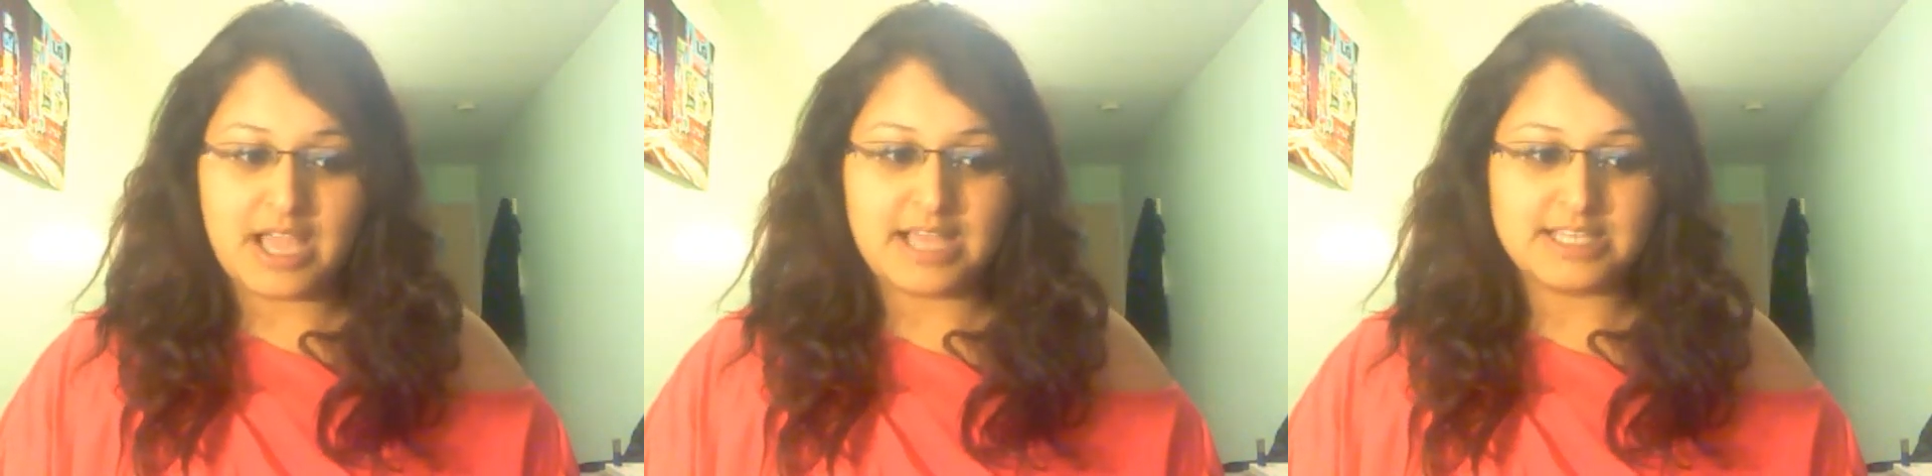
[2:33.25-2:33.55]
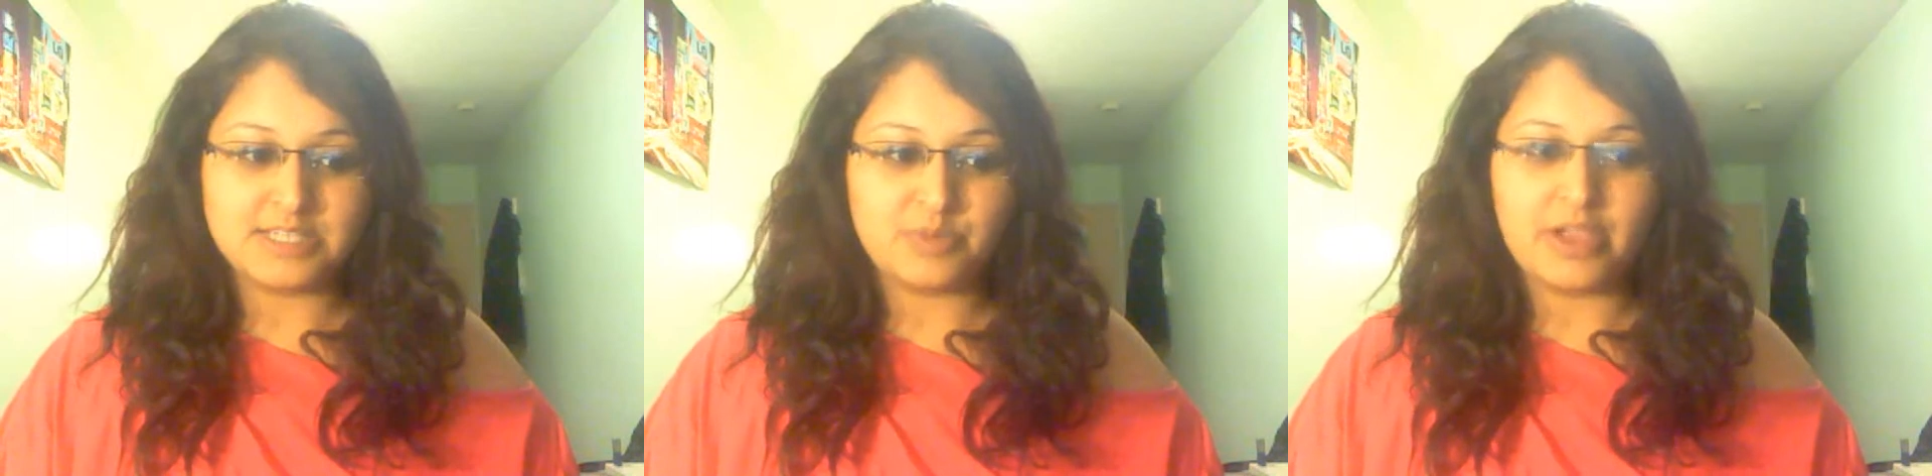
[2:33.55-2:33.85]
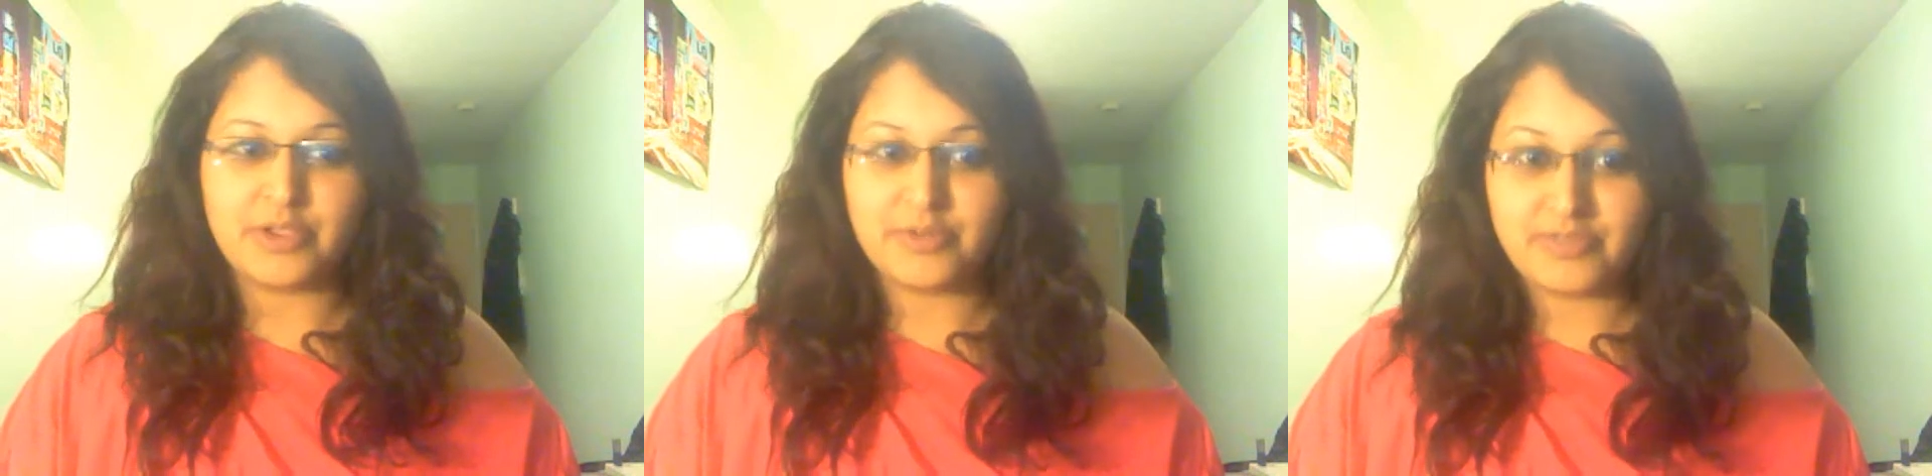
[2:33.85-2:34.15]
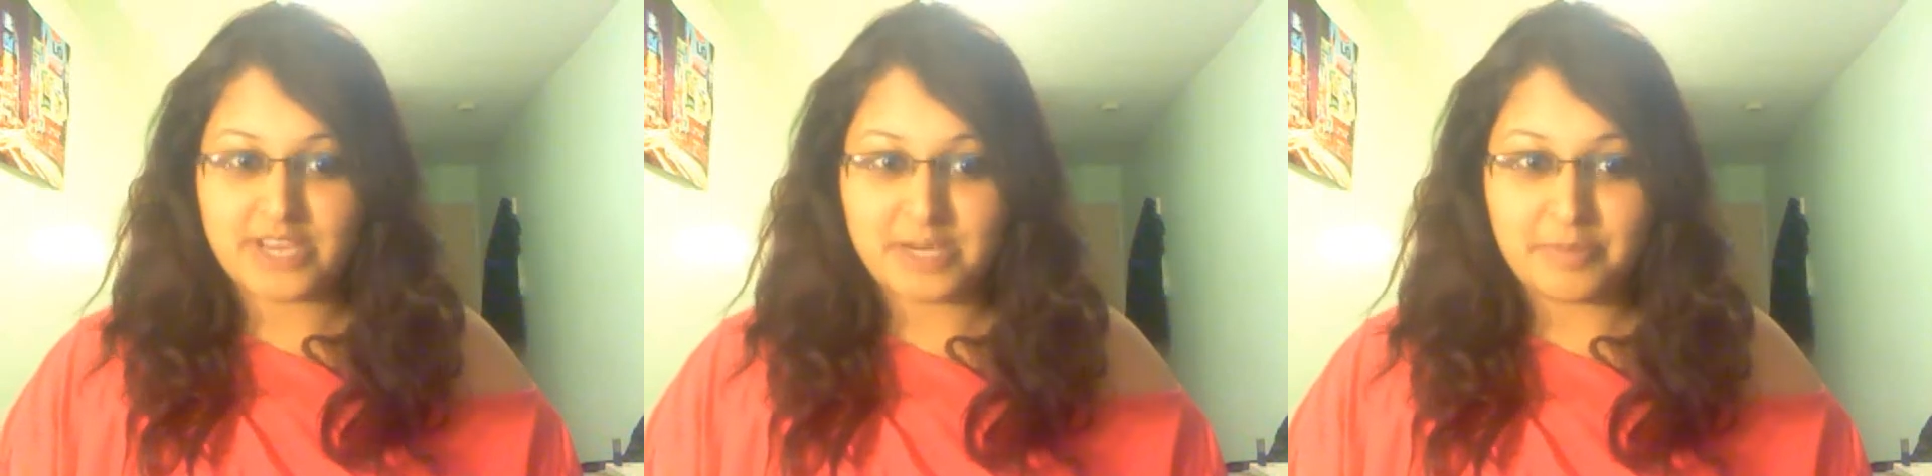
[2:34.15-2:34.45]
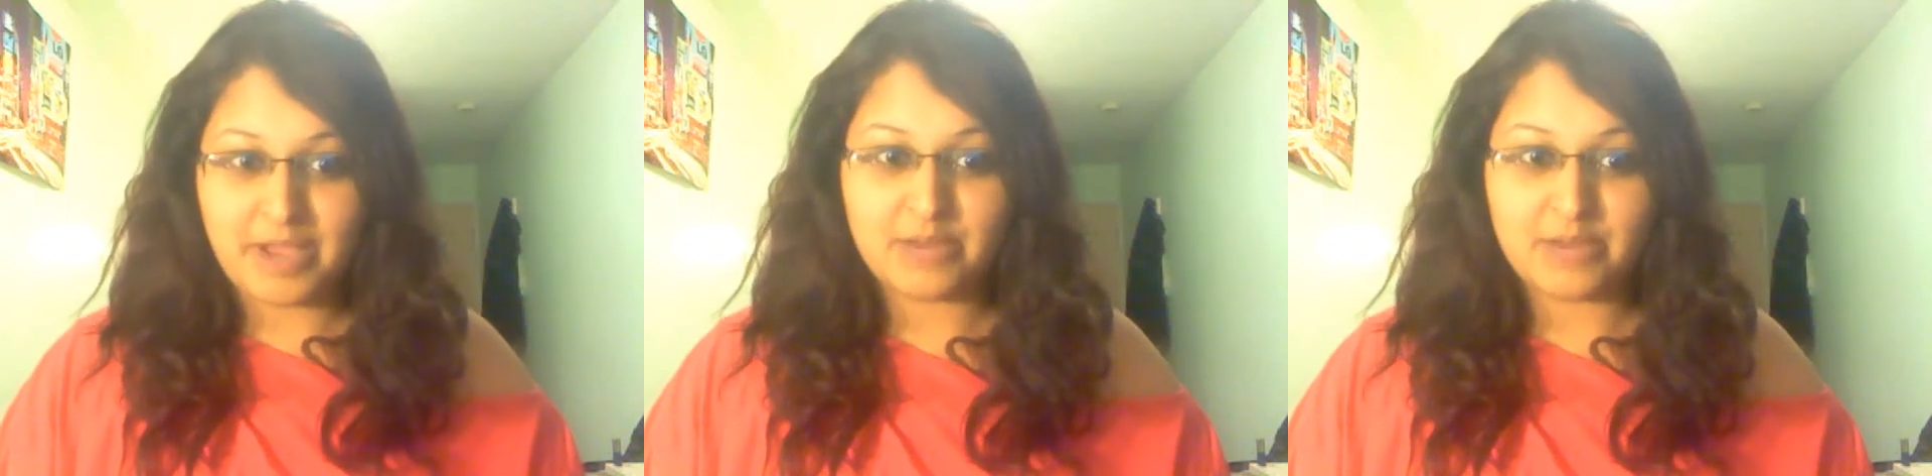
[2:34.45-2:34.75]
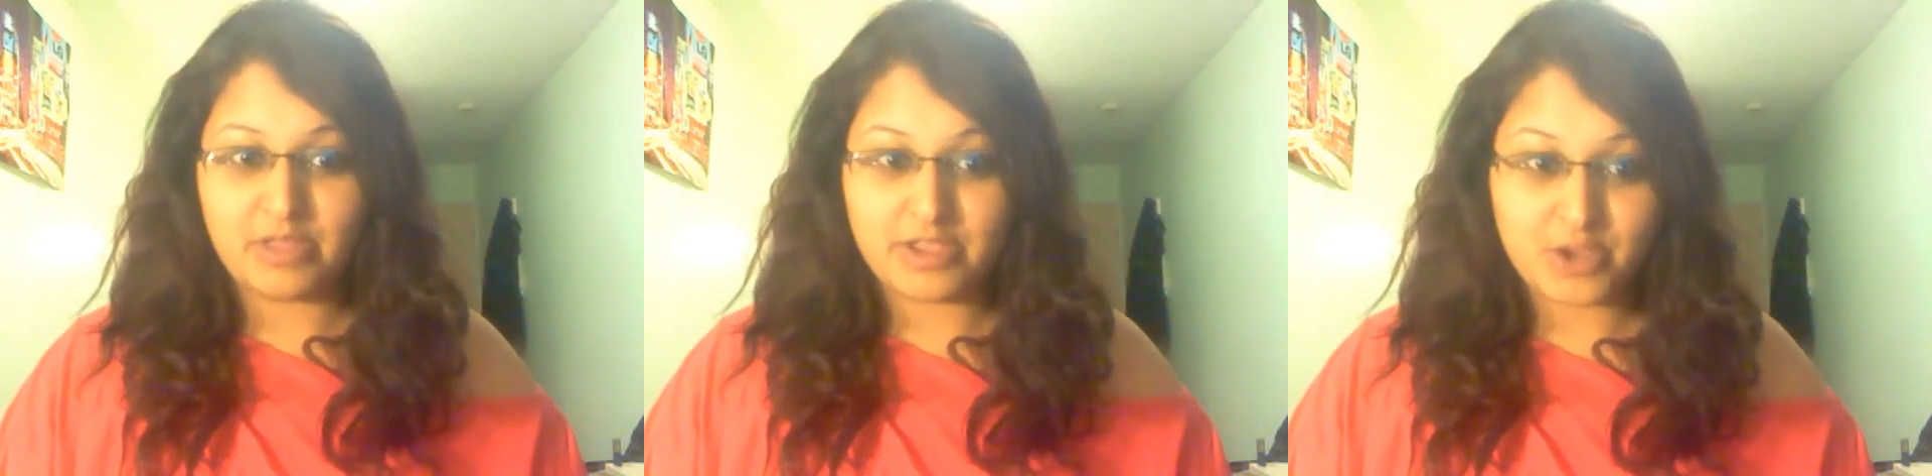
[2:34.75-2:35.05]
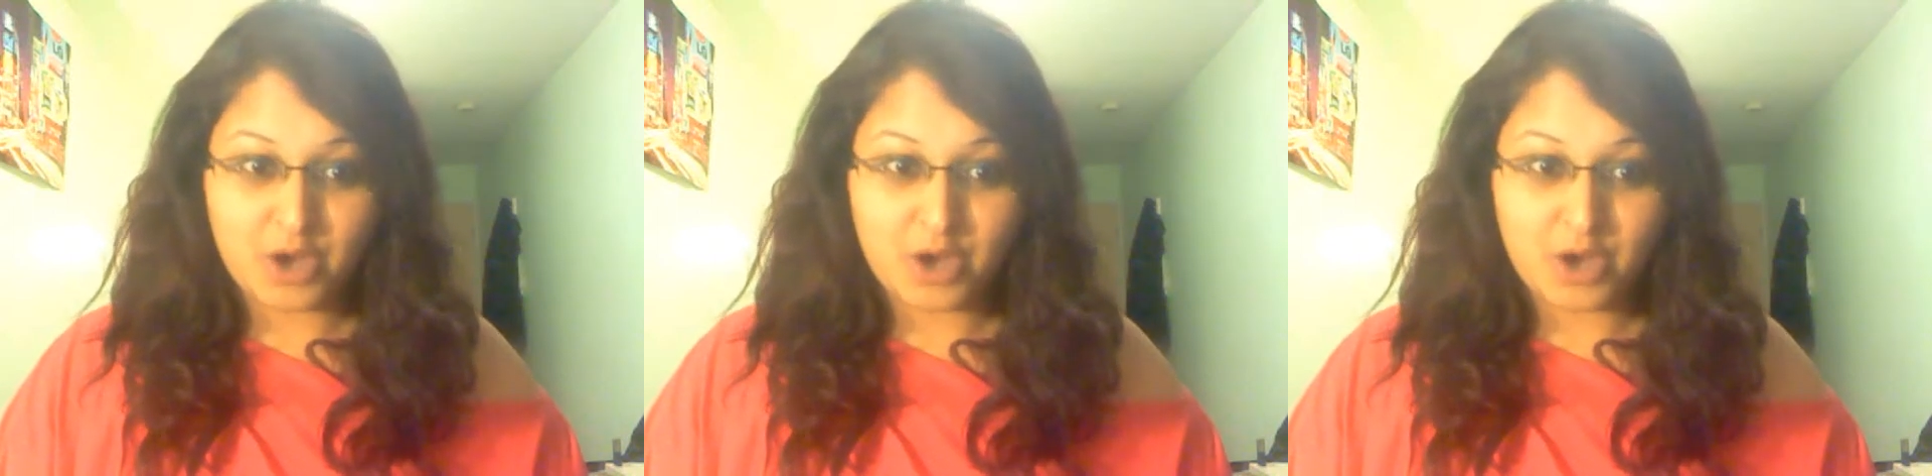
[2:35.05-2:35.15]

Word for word: And without your feedback and without your